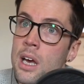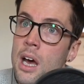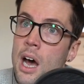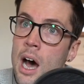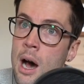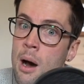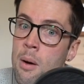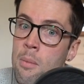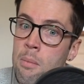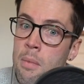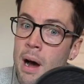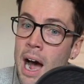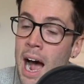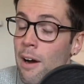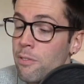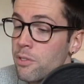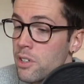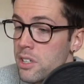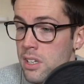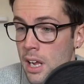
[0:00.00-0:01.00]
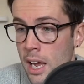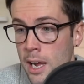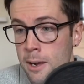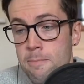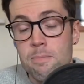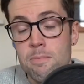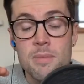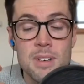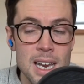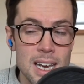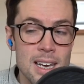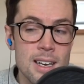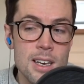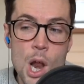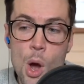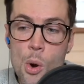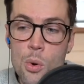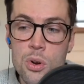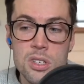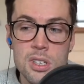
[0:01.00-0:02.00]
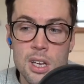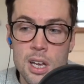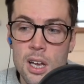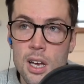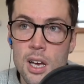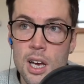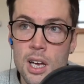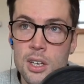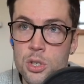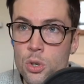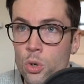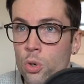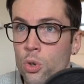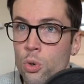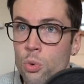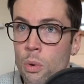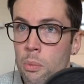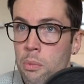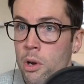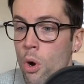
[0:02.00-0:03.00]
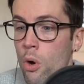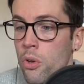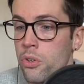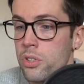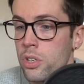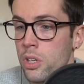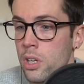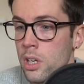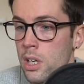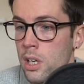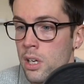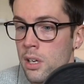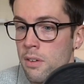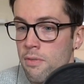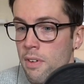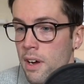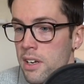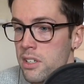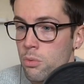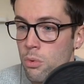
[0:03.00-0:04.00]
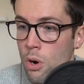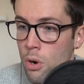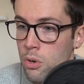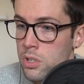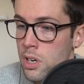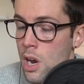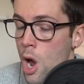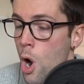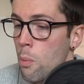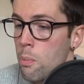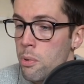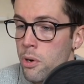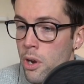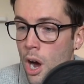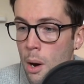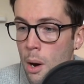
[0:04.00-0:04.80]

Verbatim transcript: Um, I have to say, didn't notice it at all when we got onto the faster roads and it opened